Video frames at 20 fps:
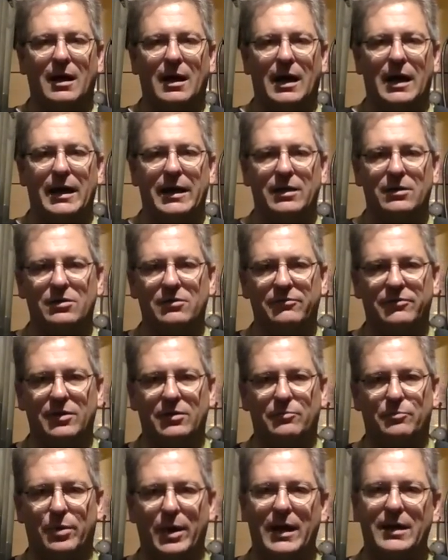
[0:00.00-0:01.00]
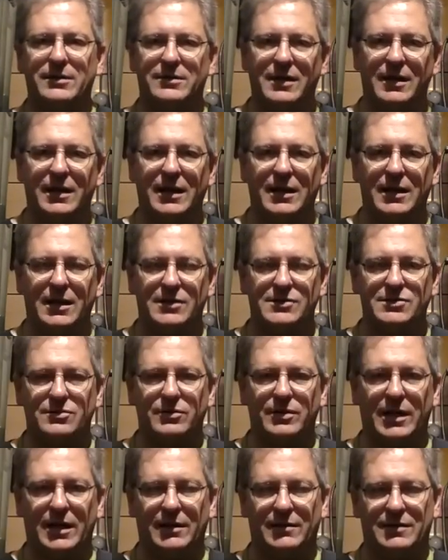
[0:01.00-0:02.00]
I interviewed Brant Duddy
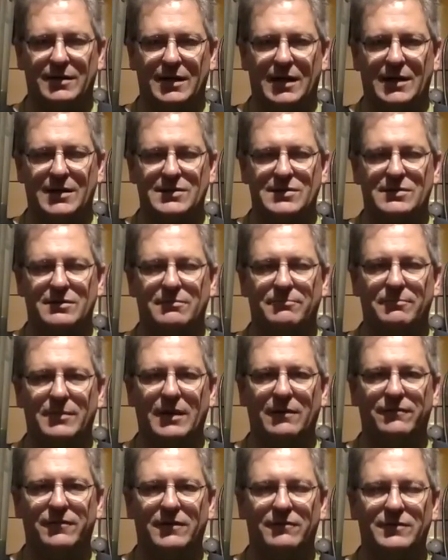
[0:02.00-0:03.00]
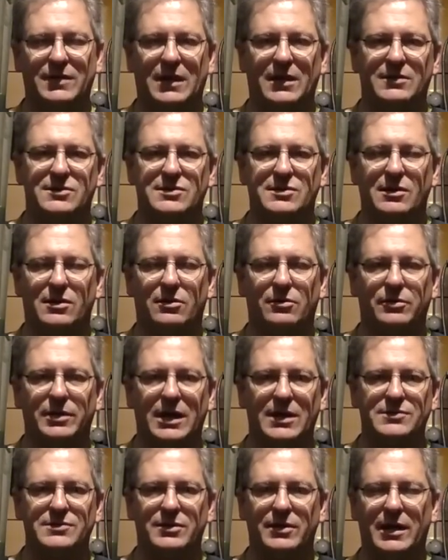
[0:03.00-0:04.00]
yesterday. Today's May 15th, so
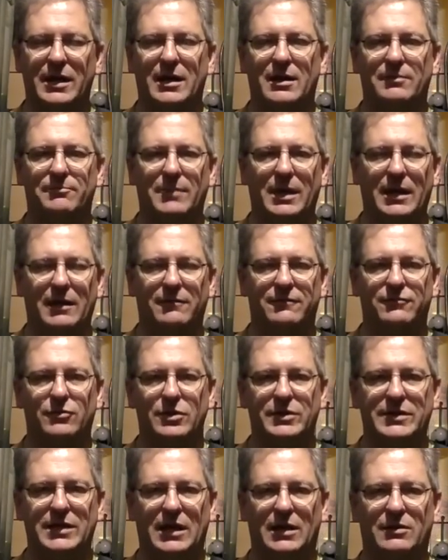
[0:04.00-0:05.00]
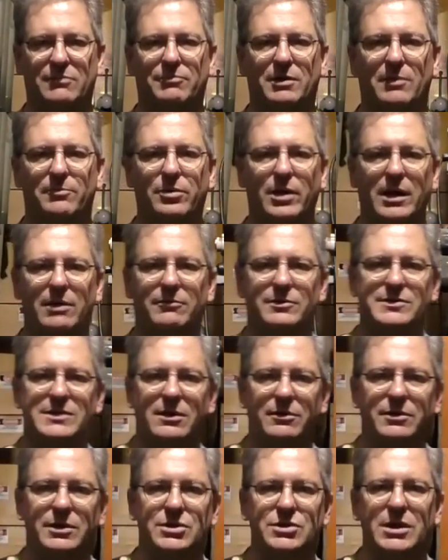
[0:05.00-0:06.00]
yesterday on May 14th, while Brant was
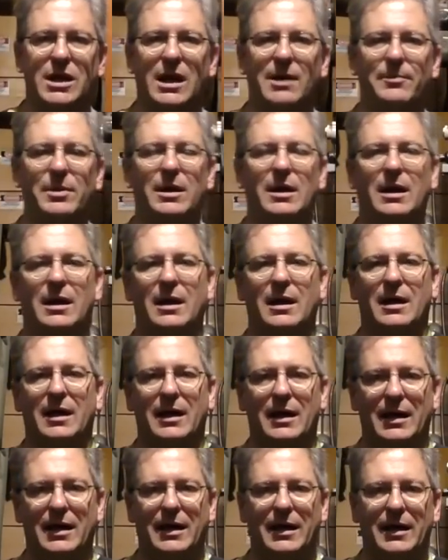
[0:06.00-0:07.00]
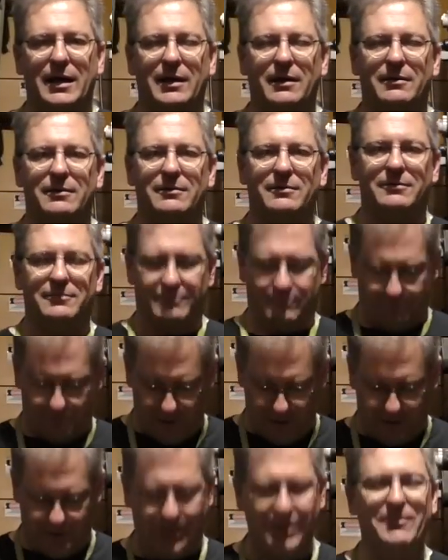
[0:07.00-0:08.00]
here at the shop, I
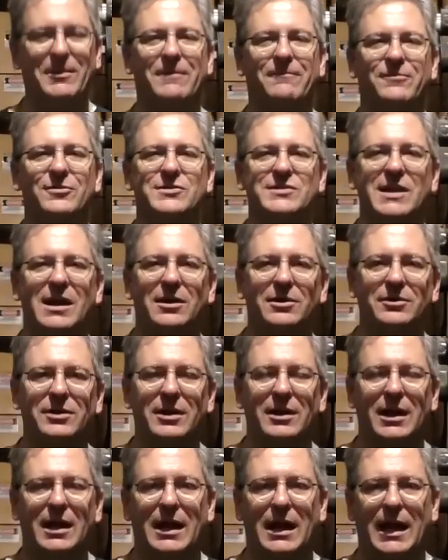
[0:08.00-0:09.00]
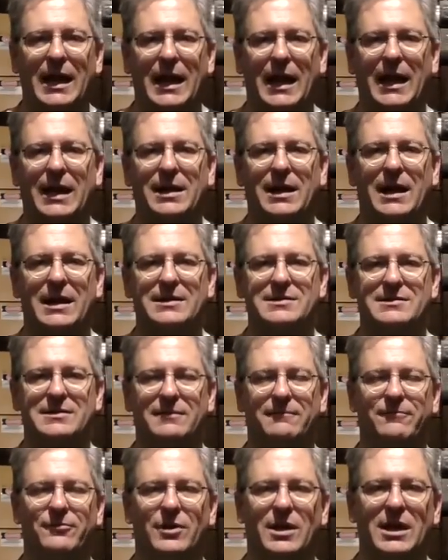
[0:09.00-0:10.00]
wired him up for sound and asked
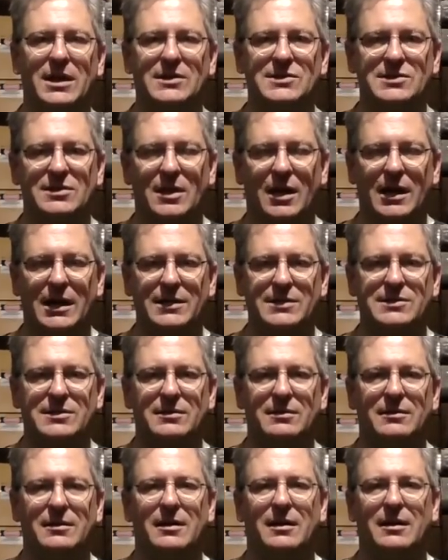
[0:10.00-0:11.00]
him for his thoughts,